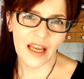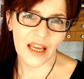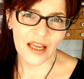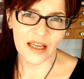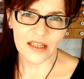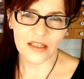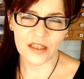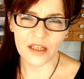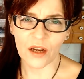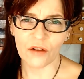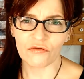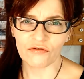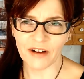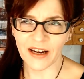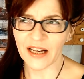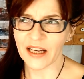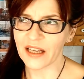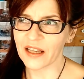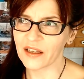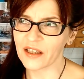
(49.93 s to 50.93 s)
is uh,
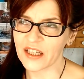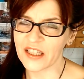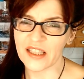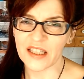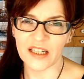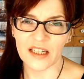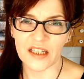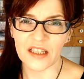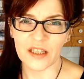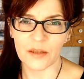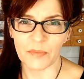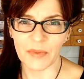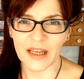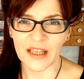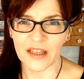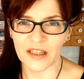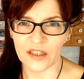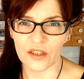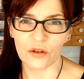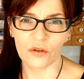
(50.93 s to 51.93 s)
really considered to be
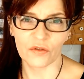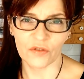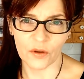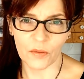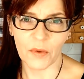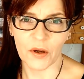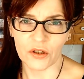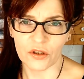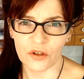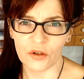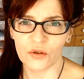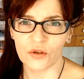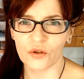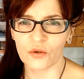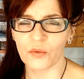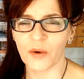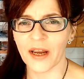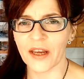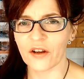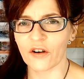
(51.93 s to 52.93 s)
the sort of the most
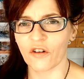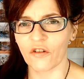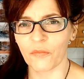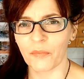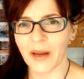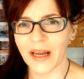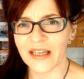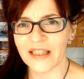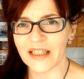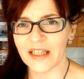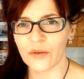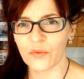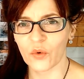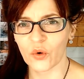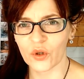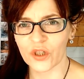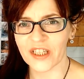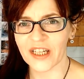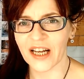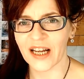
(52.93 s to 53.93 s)
usual way of painting
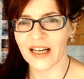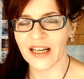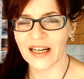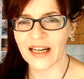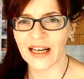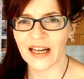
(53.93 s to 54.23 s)
watercolour